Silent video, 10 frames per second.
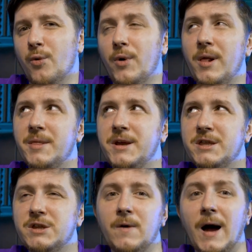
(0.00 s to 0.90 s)
we'll
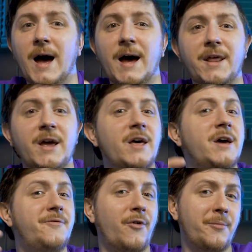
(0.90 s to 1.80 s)
need to add
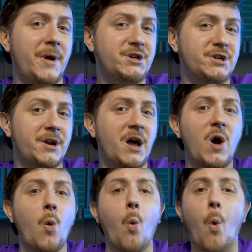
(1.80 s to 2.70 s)
information
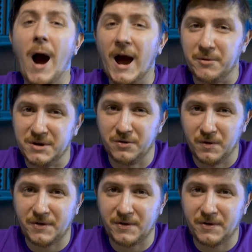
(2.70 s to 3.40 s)
why we do